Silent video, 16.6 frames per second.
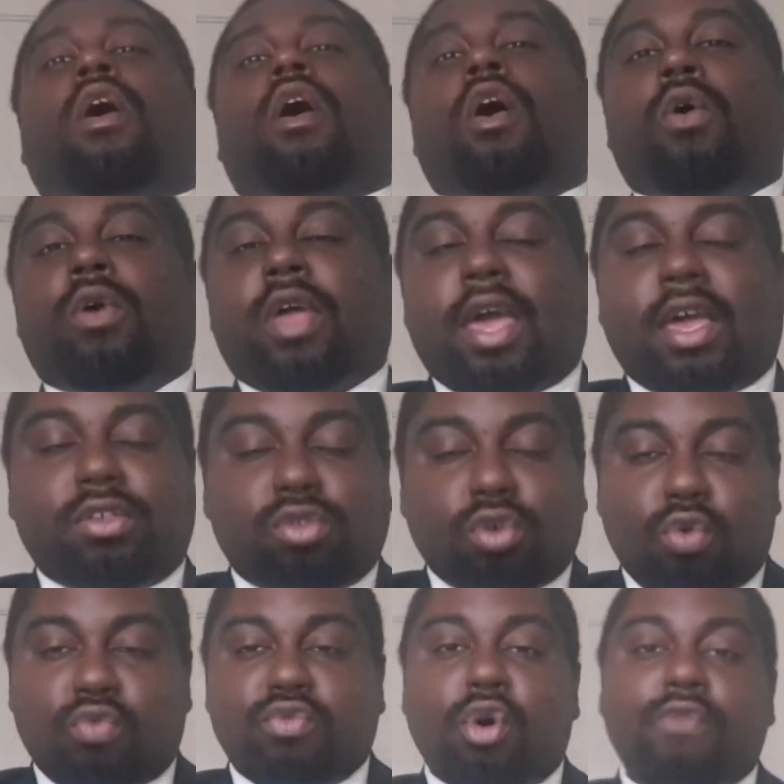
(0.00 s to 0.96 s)
Okay,
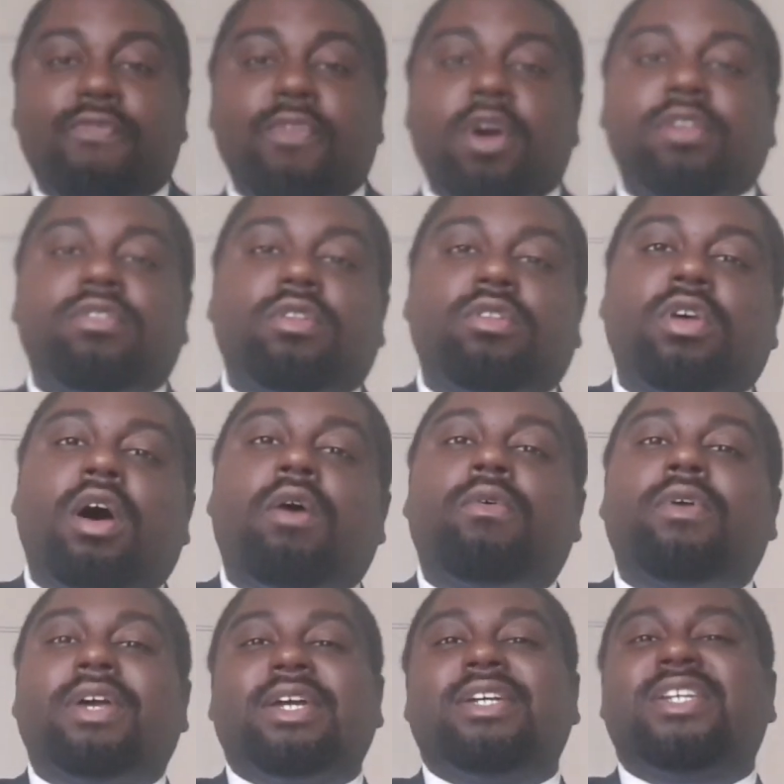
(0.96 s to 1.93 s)
so Roverse
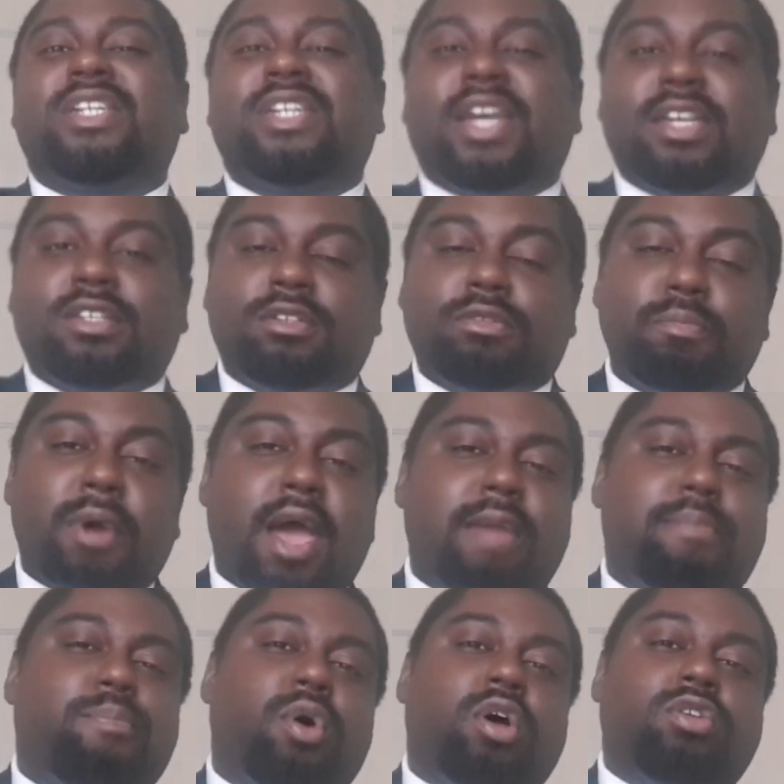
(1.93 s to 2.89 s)
account is just my
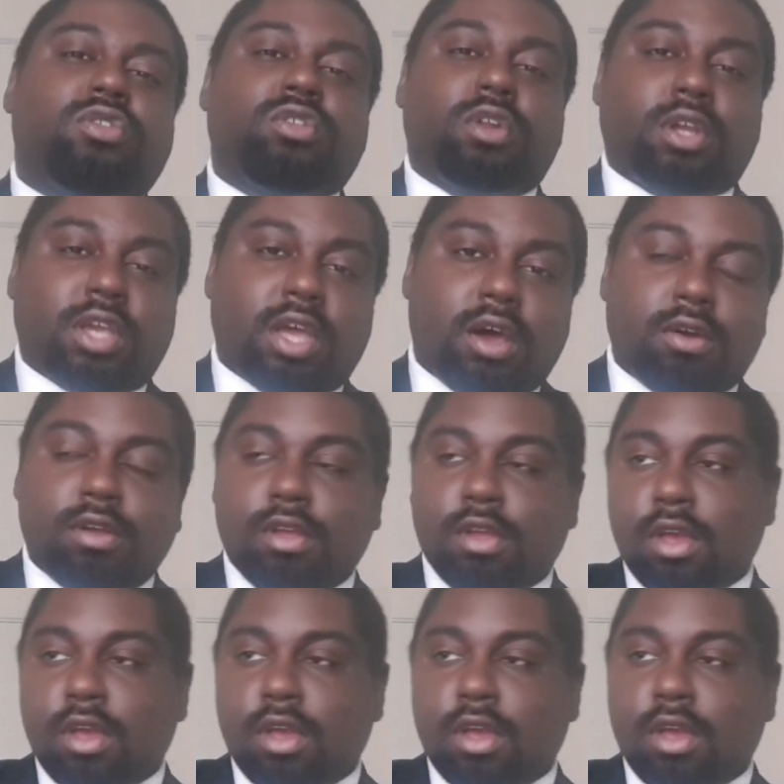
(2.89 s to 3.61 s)
personal account.